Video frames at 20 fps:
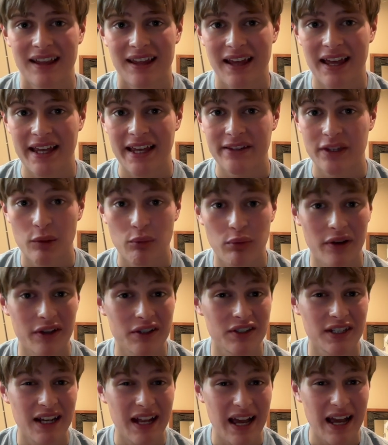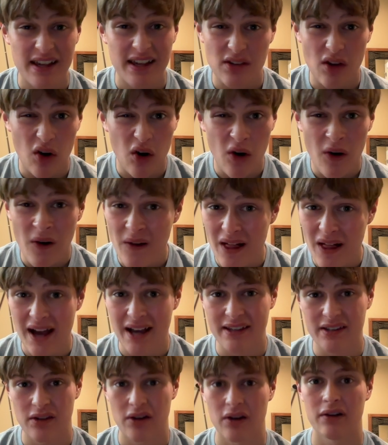And the president has all
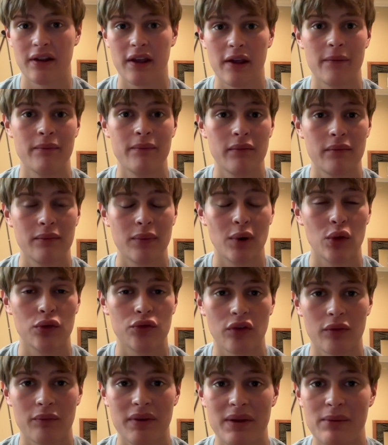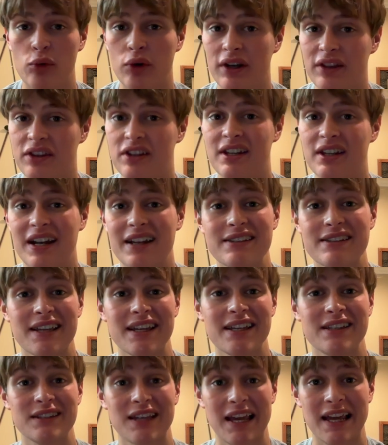eyes on him, both from people in the United
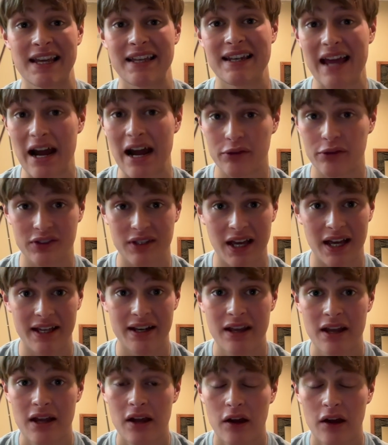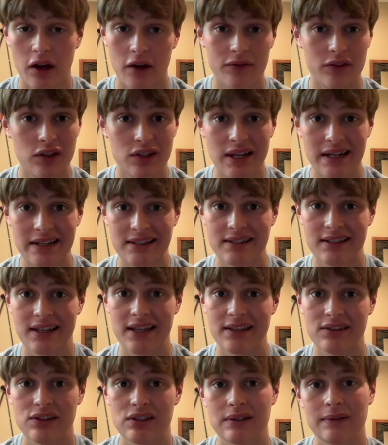States and outside of the United
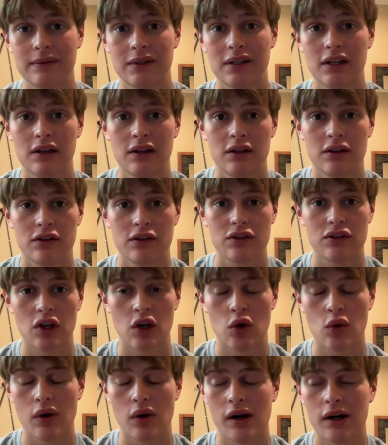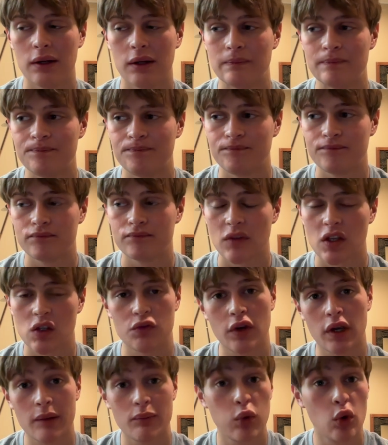States. So it's
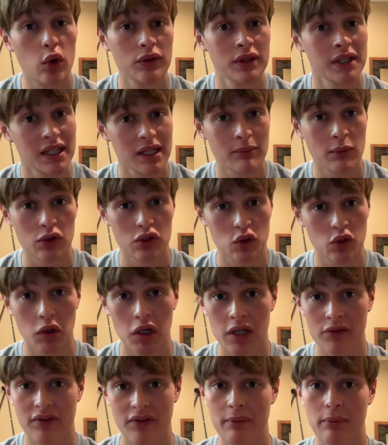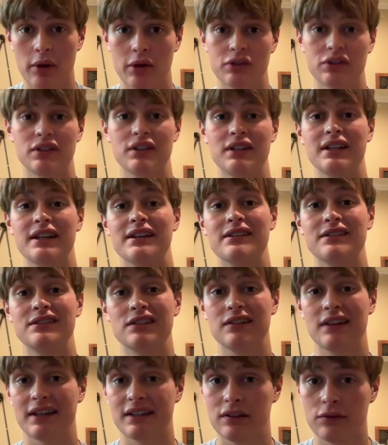very important that the most qualified person is
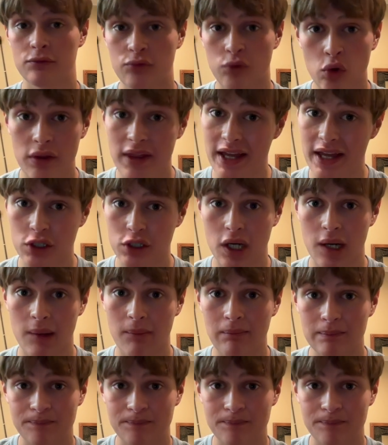selected for that job.